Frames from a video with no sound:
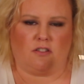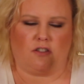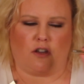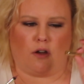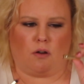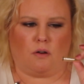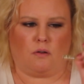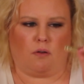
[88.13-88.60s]

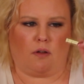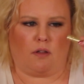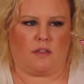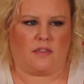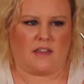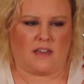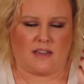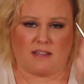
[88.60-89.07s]
So
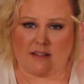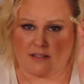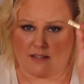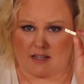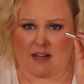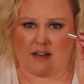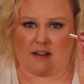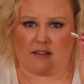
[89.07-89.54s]
the
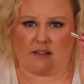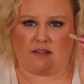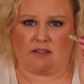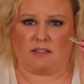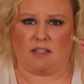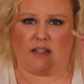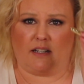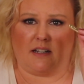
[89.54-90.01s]
inside of the
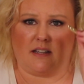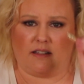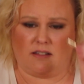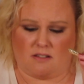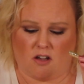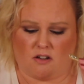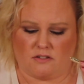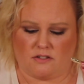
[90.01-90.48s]
lid
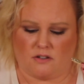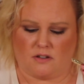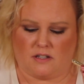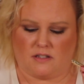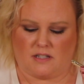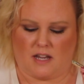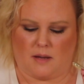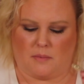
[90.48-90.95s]
is also
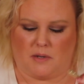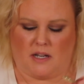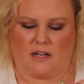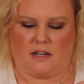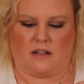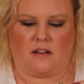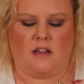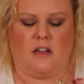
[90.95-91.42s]

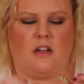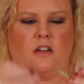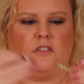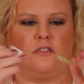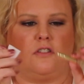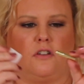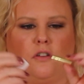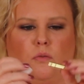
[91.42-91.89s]
contaminated.
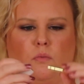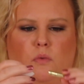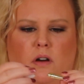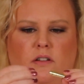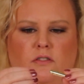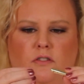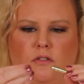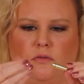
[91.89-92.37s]
So you
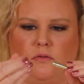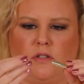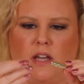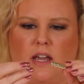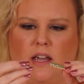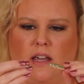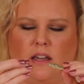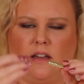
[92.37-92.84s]
want to
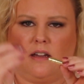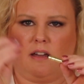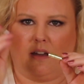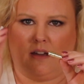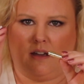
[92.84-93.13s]
take